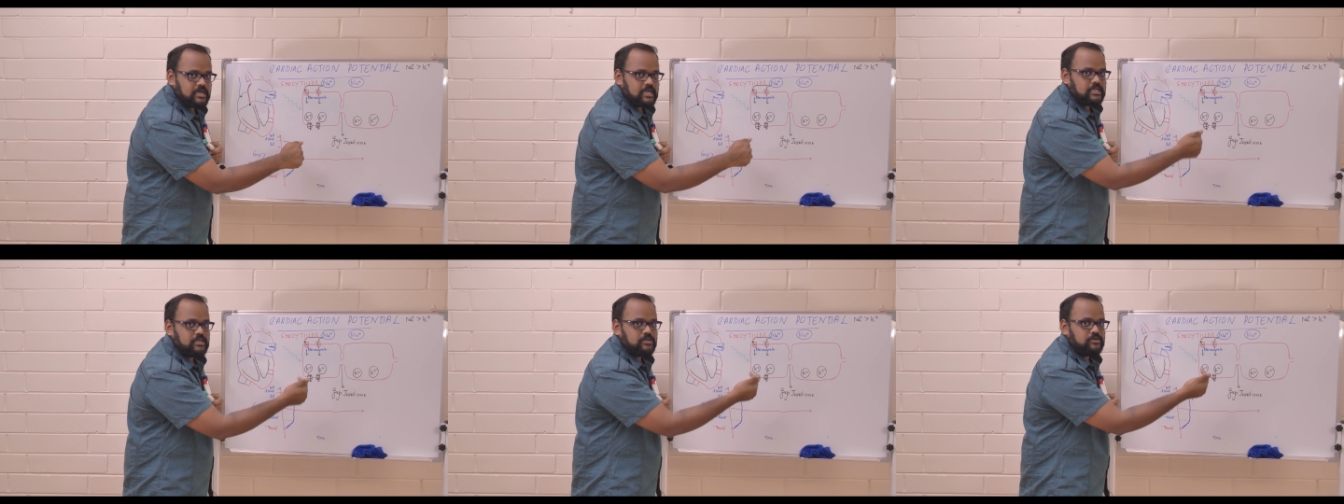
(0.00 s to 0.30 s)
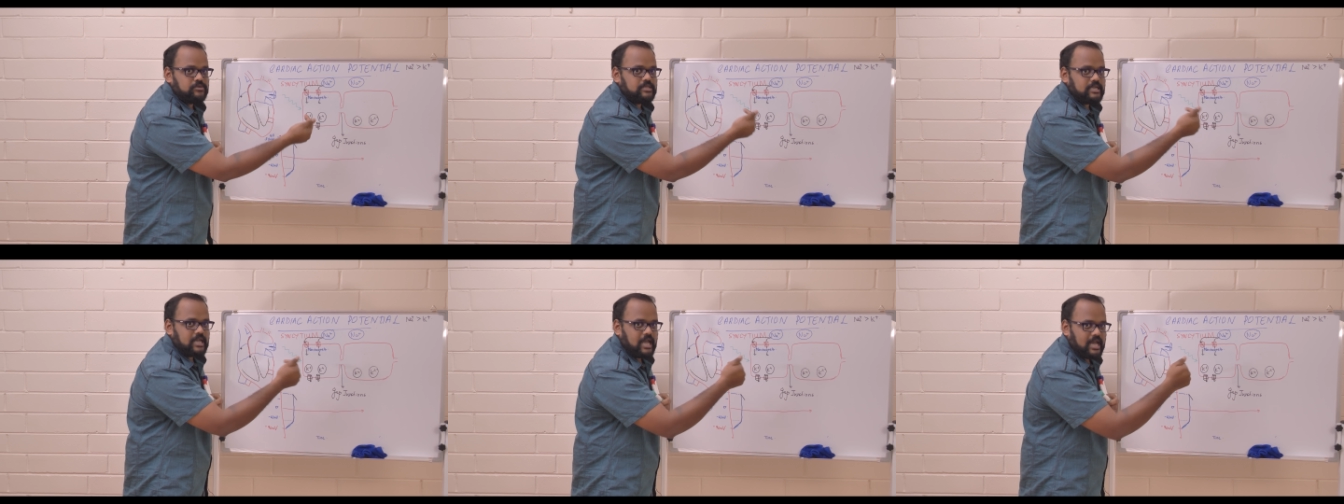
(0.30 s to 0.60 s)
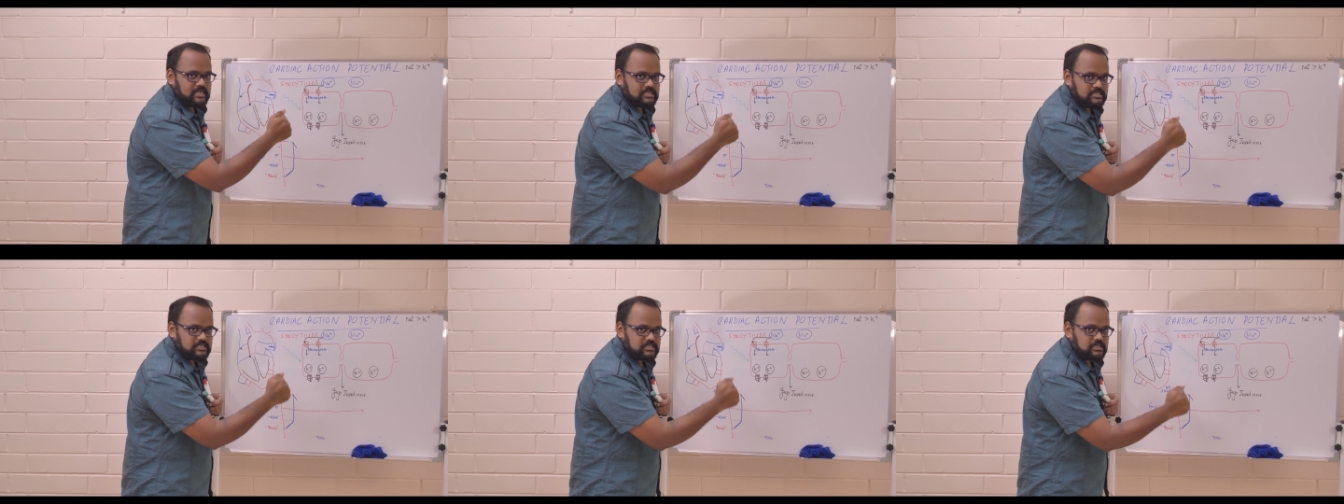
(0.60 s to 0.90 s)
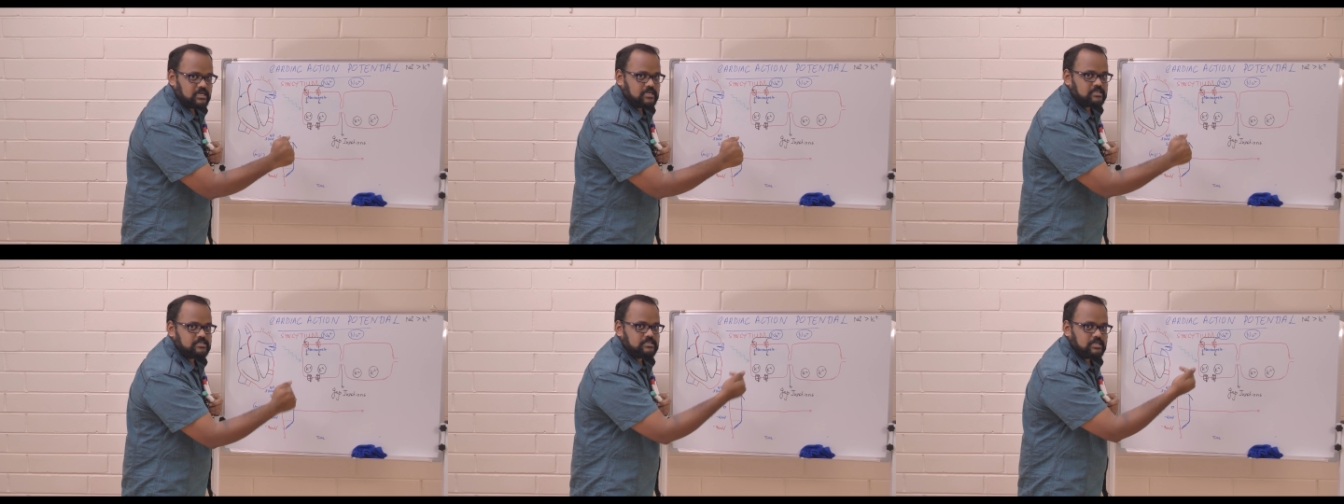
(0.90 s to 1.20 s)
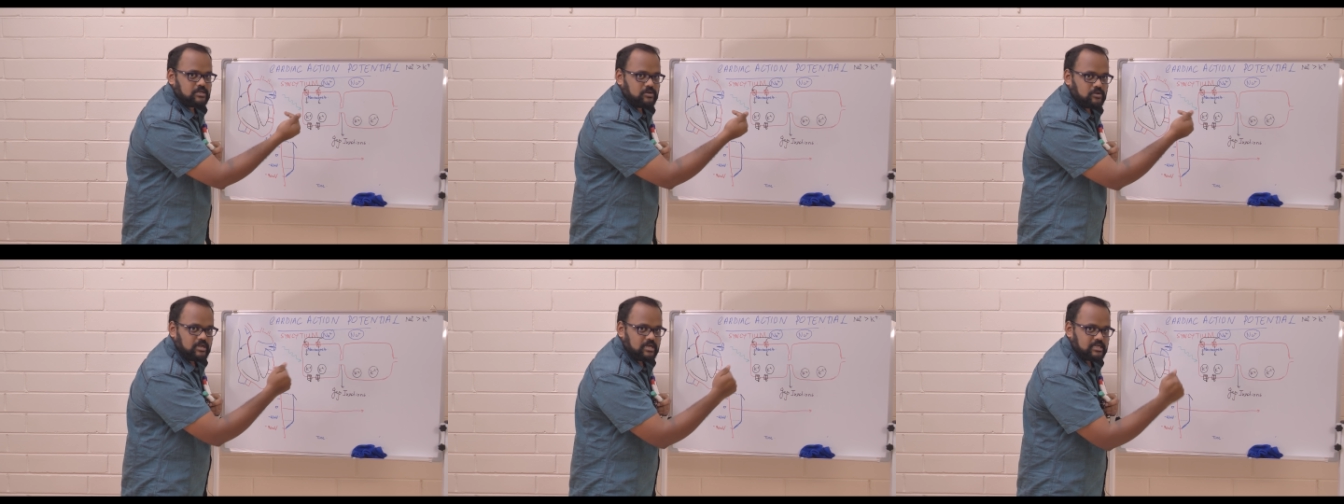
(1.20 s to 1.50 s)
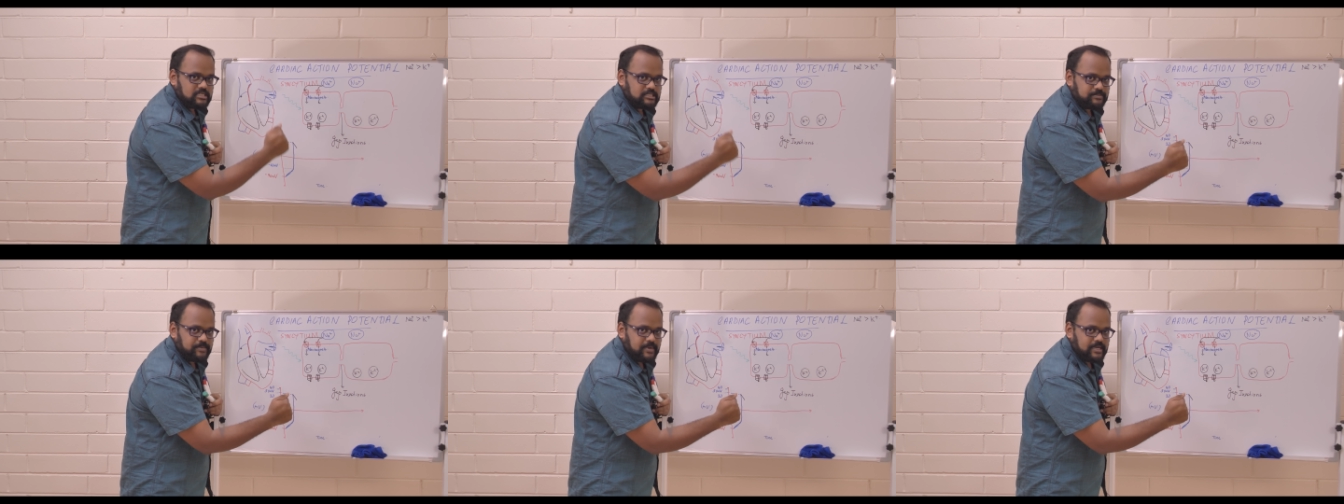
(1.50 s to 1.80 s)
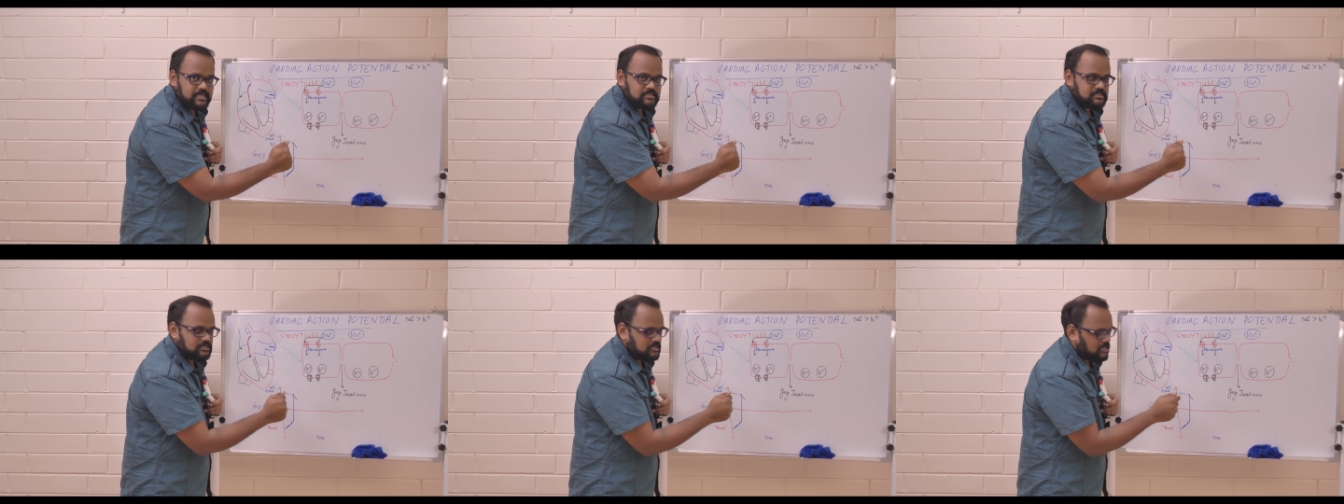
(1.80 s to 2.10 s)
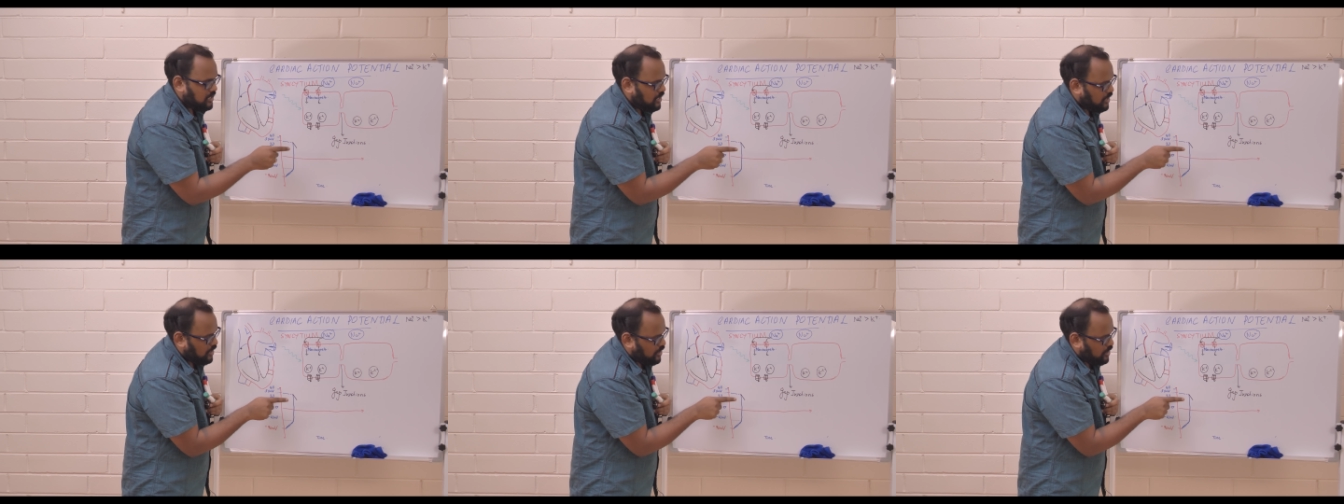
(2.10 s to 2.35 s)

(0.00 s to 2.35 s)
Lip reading: into the extracellular space,